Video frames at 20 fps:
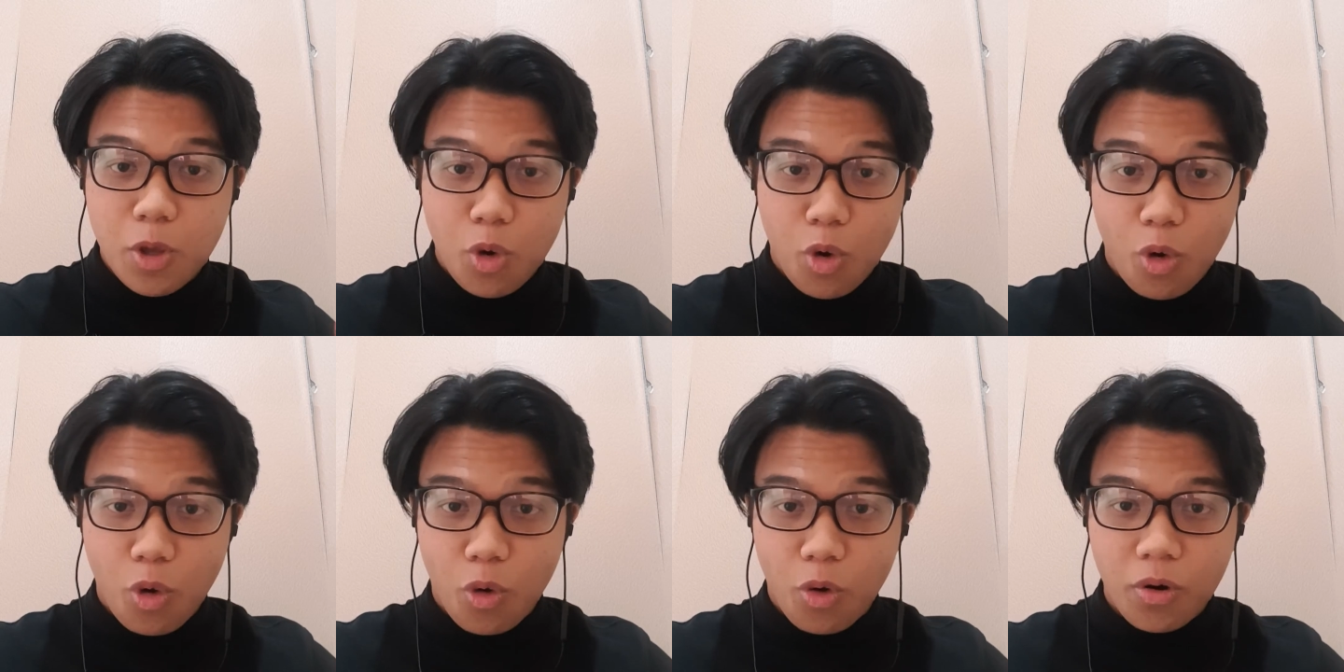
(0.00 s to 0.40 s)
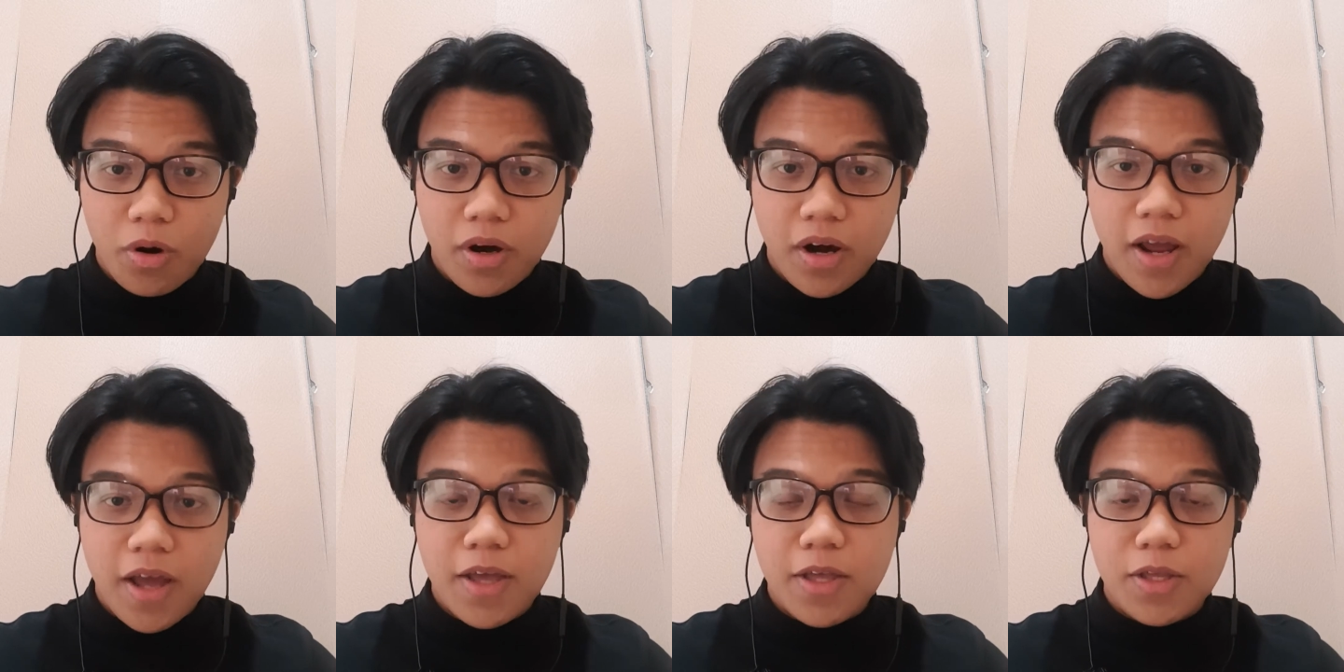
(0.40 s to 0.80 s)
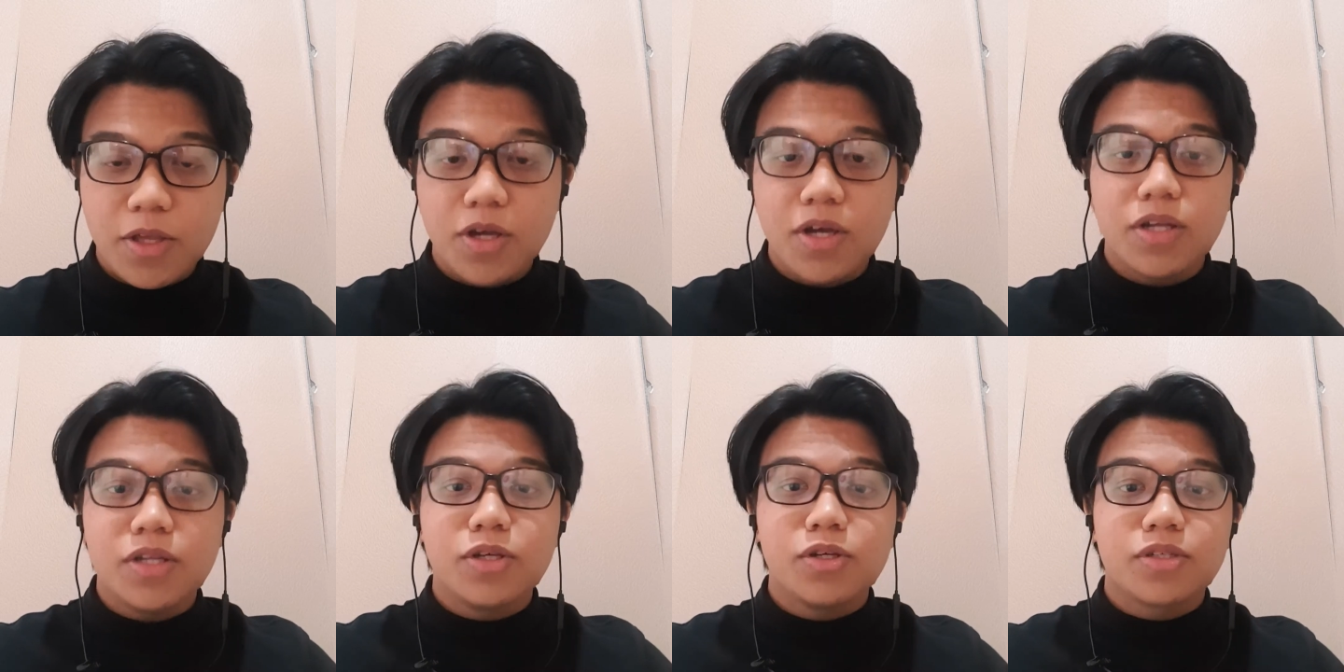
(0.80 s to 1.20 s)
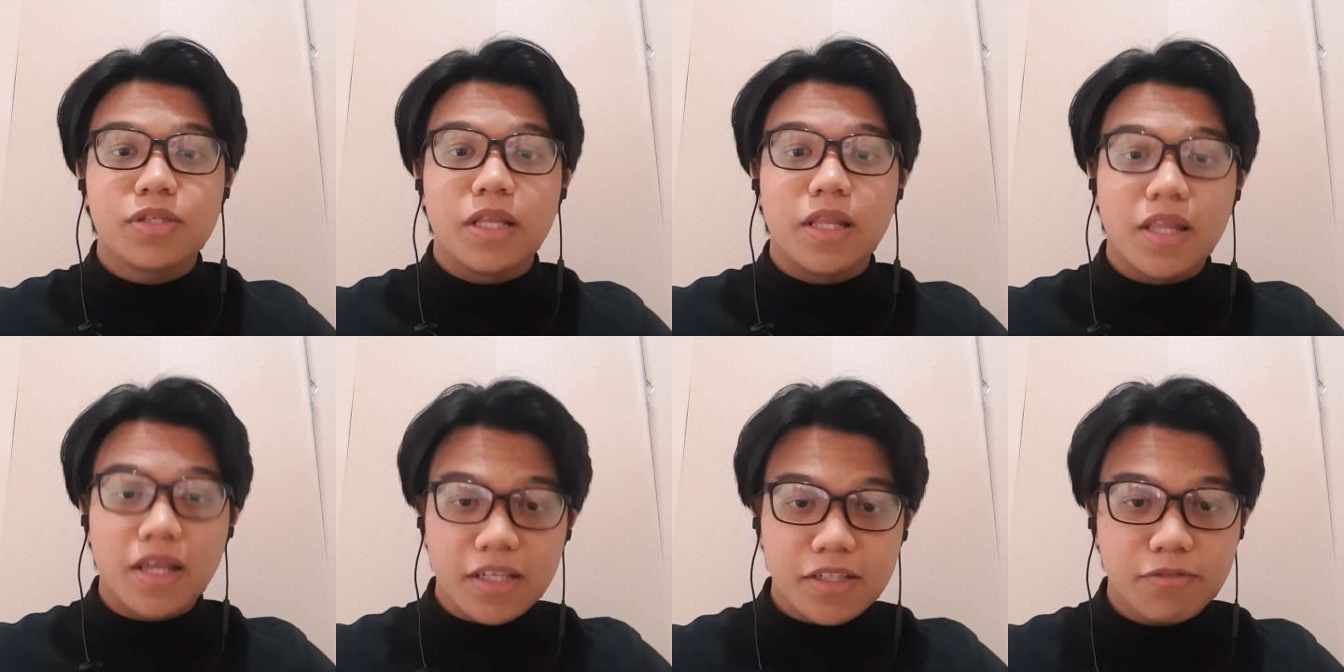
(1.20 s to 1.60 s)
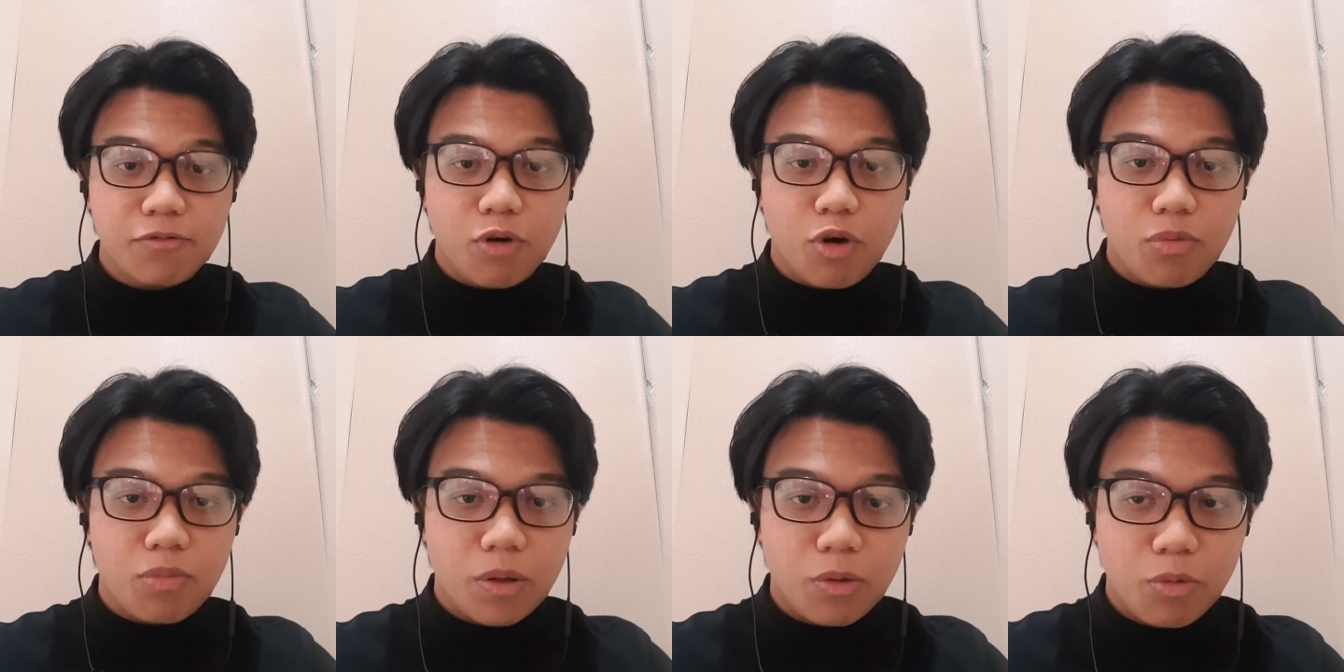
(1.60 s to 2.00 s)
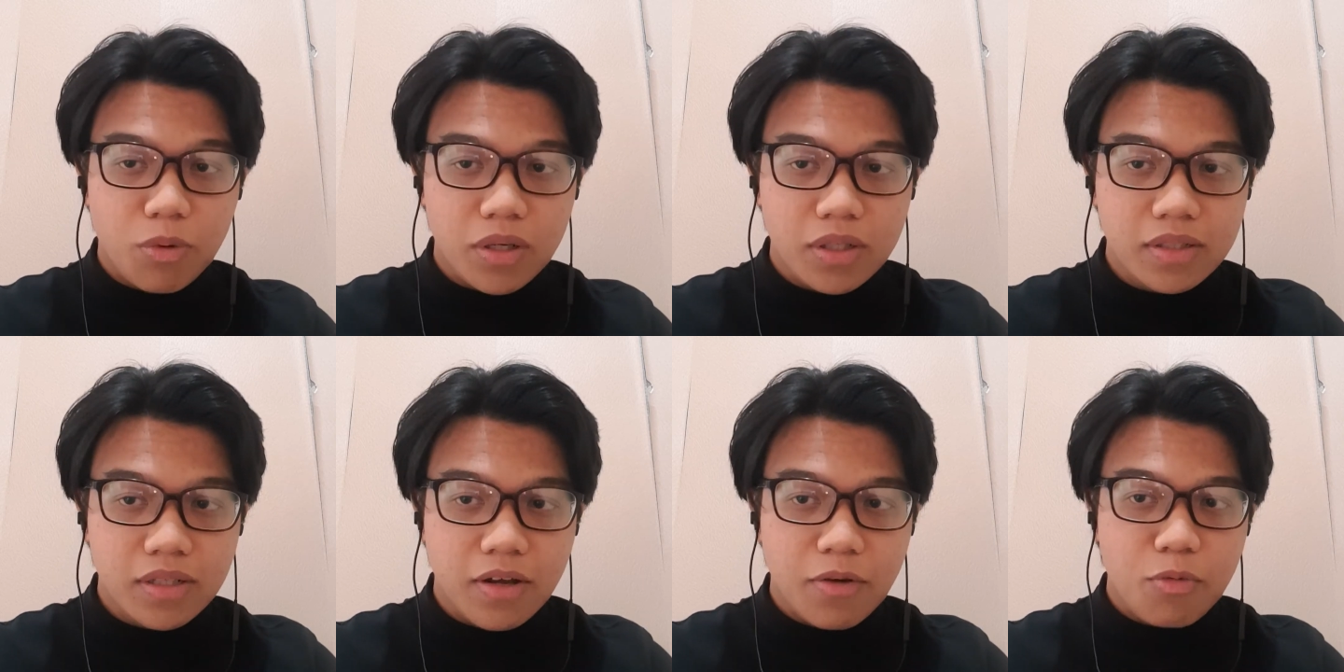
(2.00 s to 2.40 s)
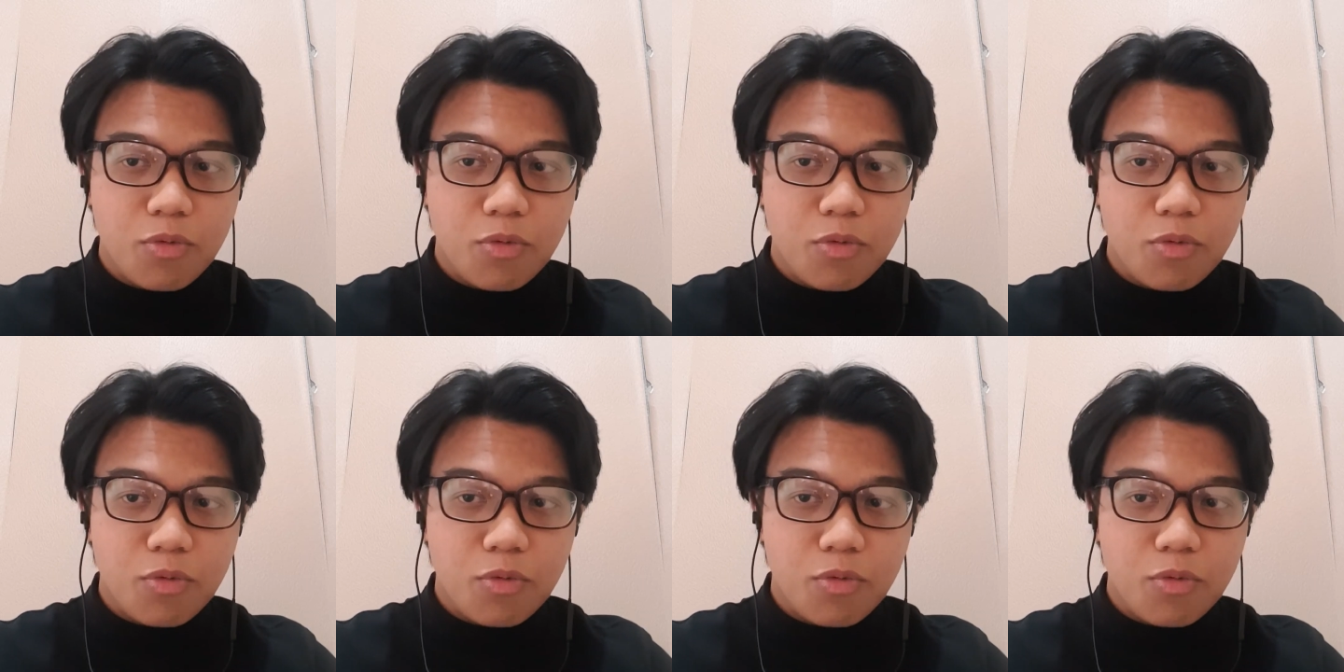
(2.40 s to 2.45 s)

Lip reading: or you can use the less formal one,